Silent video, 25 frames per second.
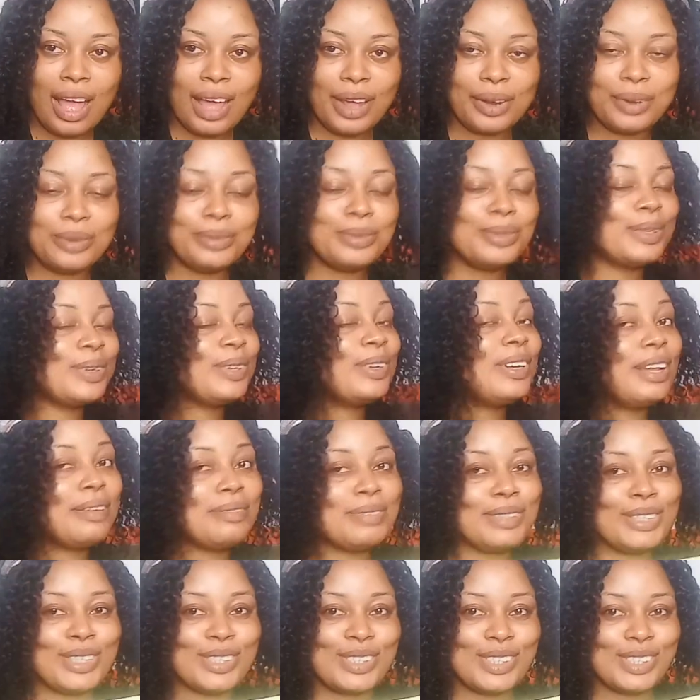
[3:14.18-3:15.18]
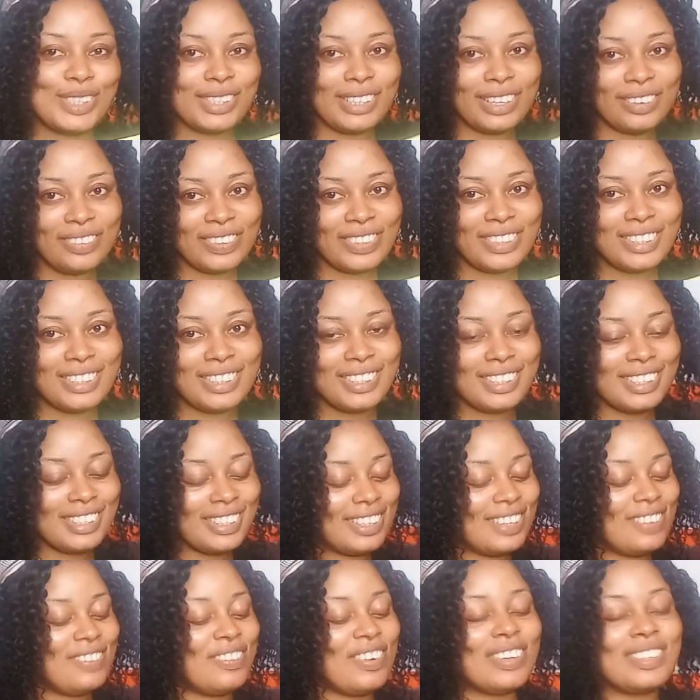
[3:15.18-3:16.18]
I don't know, let me just save it,
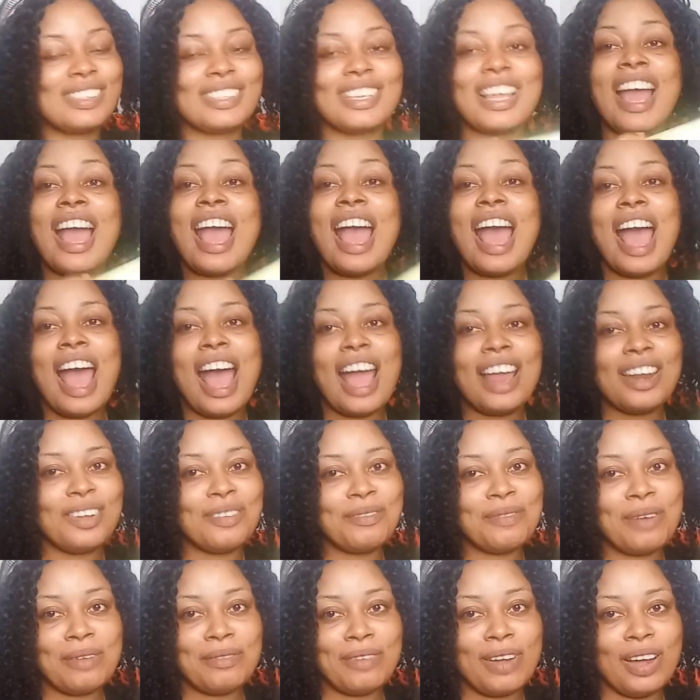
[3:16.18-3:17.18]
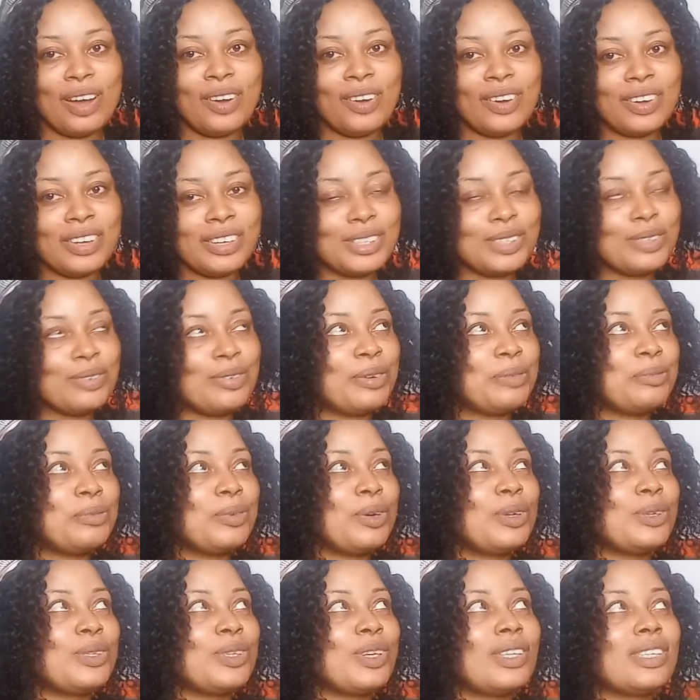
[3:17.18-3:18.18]
but I don't buy my oils from
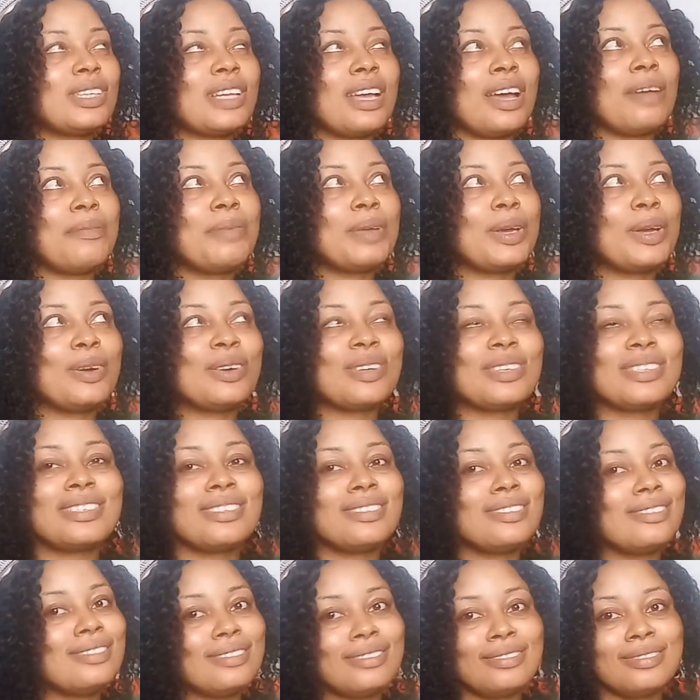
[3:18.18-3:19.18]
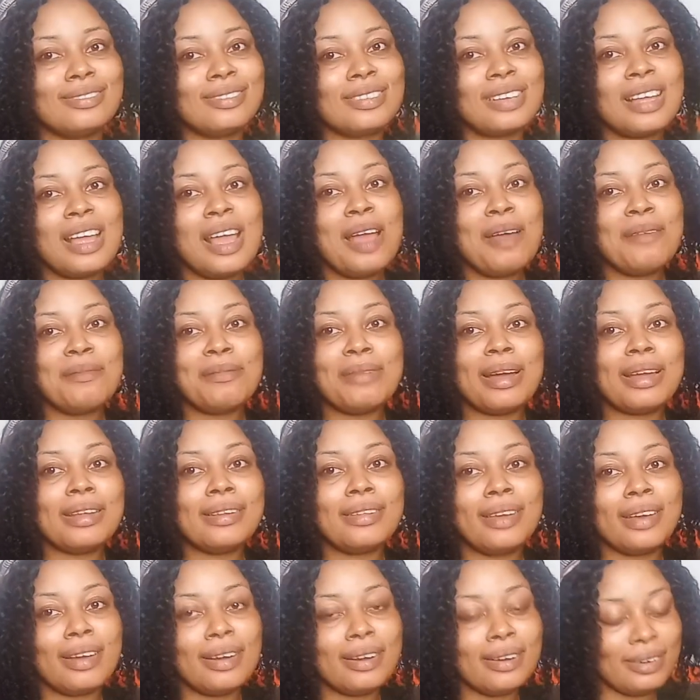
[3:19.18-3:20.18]
Ojota, because my
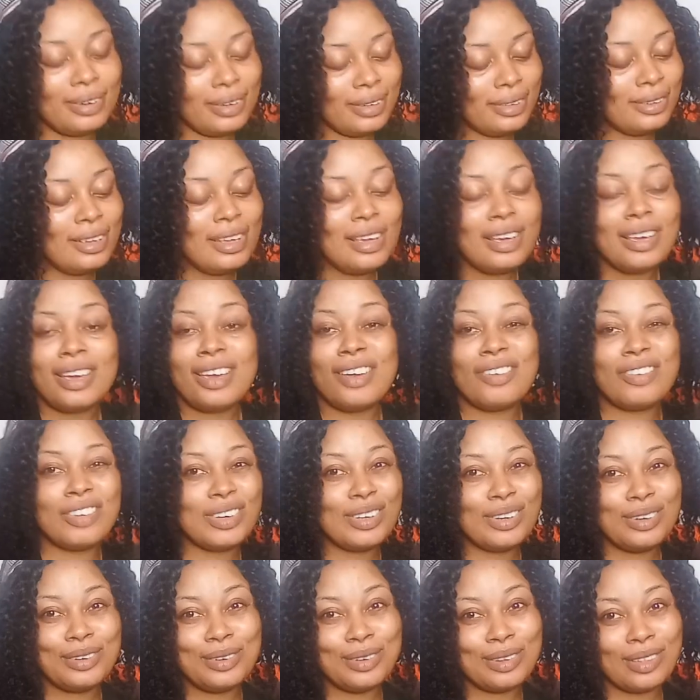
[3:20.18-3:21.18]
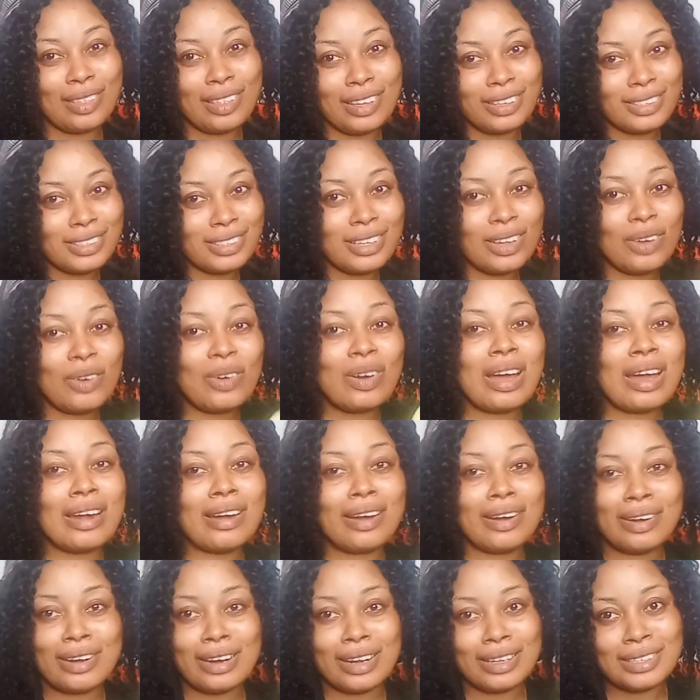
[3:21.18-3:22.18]
dear, if you don't know things, they'll
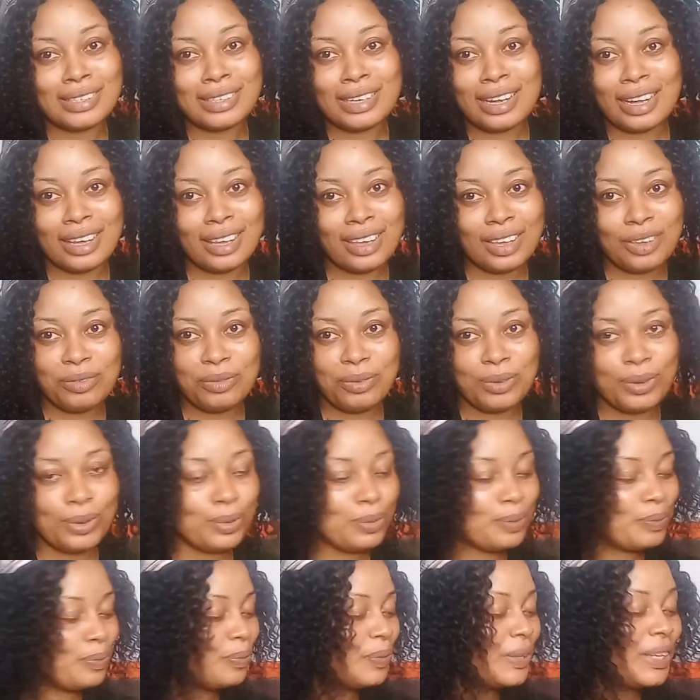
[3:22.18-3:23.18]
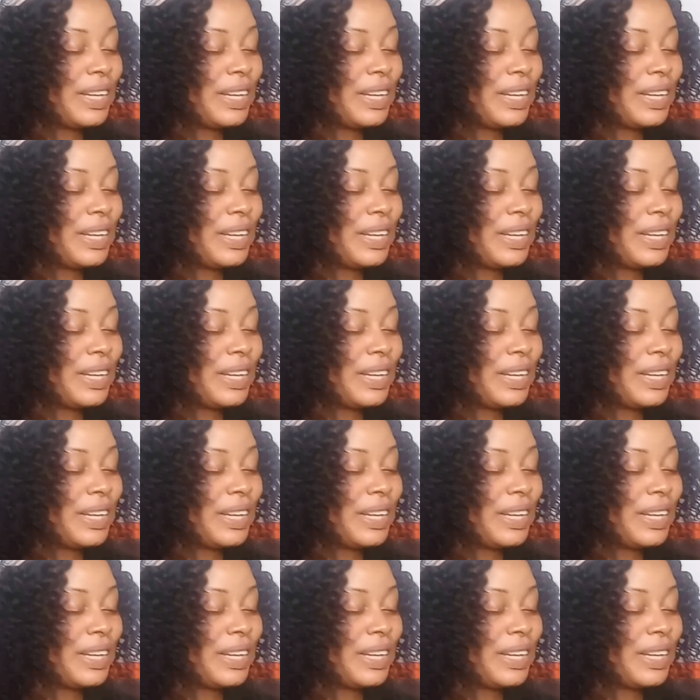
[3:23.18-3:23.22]
carry another thing and give you.